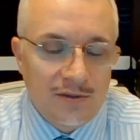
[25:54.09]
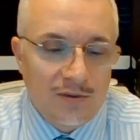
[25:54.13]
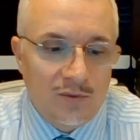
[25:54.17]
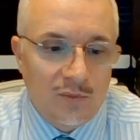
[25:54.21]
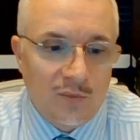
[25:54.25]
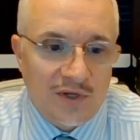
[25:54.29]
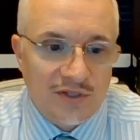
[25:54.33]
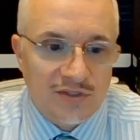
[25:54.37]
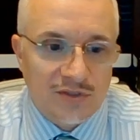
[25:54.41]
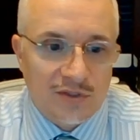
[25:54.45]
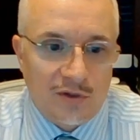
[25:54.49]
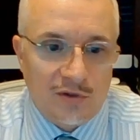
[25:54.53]

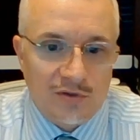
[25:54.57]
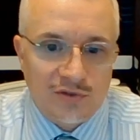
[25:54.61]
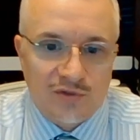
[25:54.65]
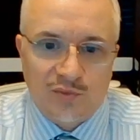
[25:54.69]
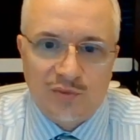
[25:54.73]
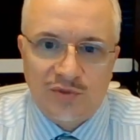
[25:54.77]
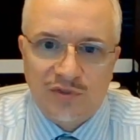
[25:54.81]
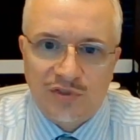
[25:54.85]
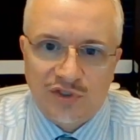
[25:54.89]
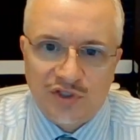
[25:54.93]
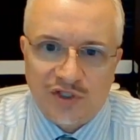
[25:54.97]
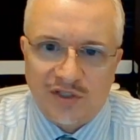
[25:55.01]
West Coast
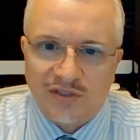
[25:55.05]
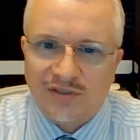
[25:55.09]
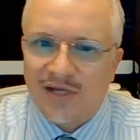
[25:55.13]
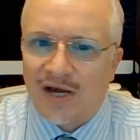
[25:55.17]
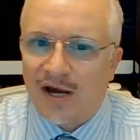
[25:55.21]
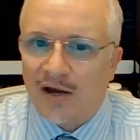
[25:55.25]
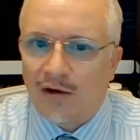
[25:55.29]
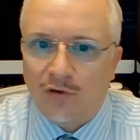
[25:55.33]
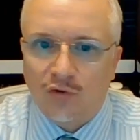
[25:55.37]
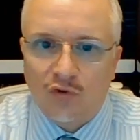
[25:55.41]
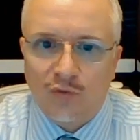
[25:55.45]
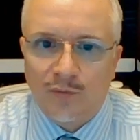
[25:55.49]
was shut
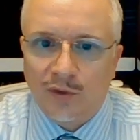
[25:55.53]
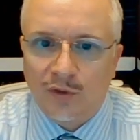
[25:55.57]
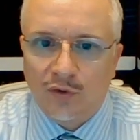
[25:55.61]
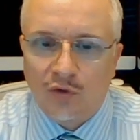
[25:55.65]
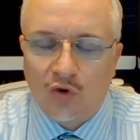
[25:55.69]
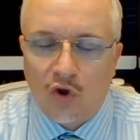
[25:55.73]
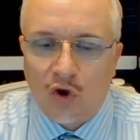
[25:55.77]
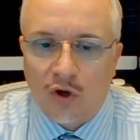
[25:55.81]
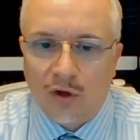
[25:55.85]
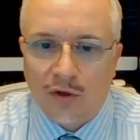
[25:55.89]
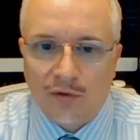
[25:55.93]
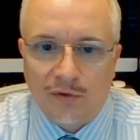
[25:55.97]
down a little bit
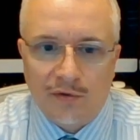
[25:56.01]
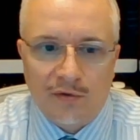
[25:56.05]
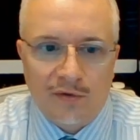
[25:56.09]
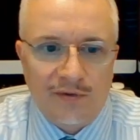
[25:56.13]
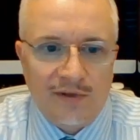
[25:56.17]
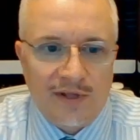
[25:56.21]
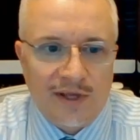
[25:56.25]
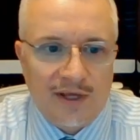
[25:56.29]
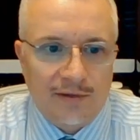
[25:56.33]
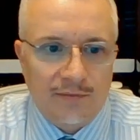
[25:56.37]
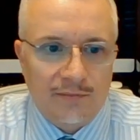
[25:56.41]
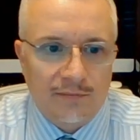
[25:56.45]
longer,
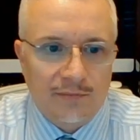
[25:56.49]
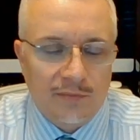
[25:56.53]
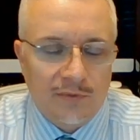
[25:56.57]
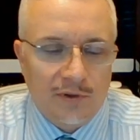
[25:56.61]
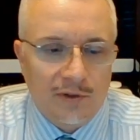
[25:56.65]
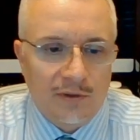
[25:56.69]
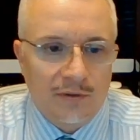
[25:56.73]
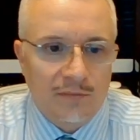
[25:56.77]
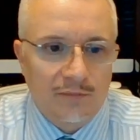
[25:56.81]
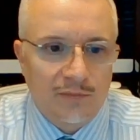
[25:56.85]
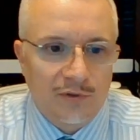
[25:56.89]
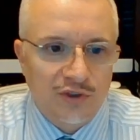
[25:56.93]
and they had
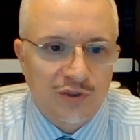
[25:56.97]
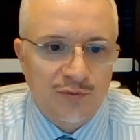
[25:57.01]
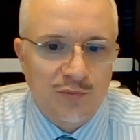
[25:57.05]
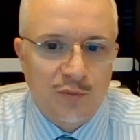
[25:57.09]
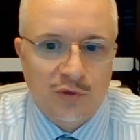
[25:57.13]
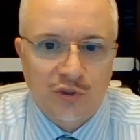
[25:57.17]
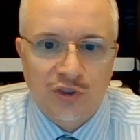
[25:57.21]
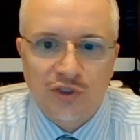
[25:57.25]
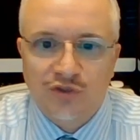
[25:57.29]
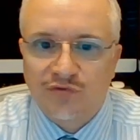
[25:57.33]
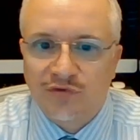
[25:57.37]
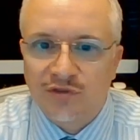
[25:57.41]
much
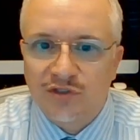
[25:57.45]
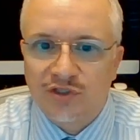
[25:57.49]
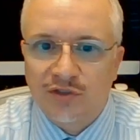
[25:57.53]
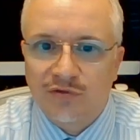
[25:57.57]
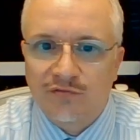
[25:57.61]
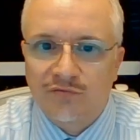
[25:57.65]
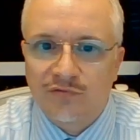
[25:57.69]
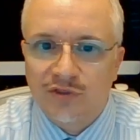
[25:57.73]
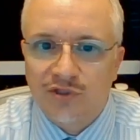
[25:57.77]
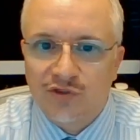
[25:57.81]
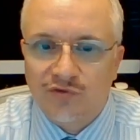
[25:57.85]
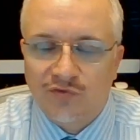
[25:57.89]
more stringent
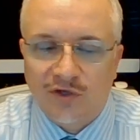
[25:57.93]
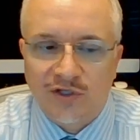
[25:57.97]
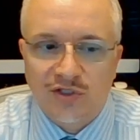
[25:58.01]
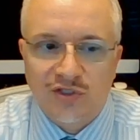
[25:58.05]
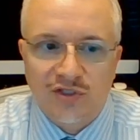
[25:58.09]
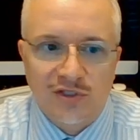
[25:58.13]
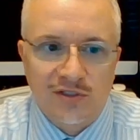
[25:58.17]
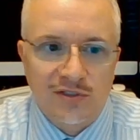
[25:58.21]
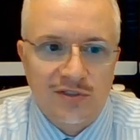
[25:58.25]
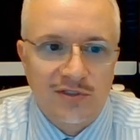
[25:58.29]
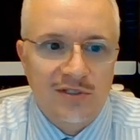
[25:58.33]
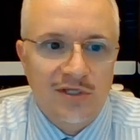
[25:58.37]

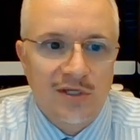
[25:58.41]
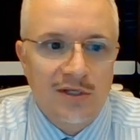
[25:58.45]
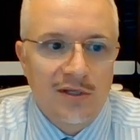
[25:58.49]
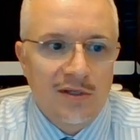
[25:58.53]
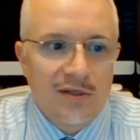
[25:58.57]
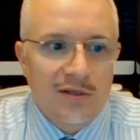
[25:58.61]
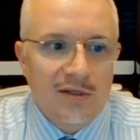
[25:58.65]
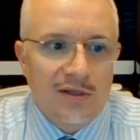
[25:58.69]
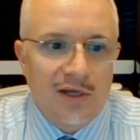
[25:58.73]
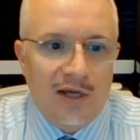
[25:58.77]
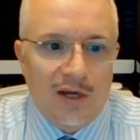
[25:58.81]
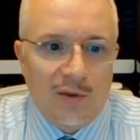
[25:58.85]
restrictions,
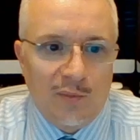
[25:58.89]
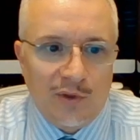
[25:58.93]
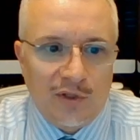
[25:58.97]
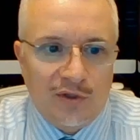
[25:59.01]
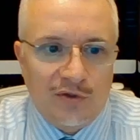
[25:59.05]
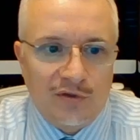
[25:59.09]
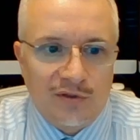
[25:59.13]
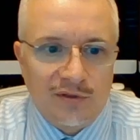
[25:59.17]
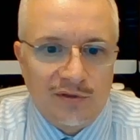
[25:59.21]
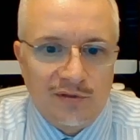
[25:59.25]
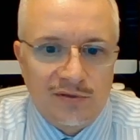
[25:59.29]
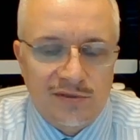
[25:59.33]
and we
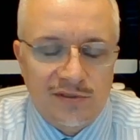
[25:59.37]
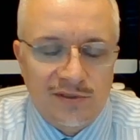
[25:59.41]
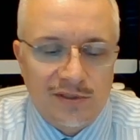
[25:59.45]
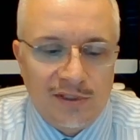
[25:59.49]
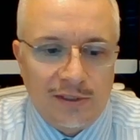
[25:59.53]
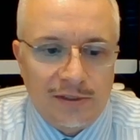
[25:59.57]
couldn't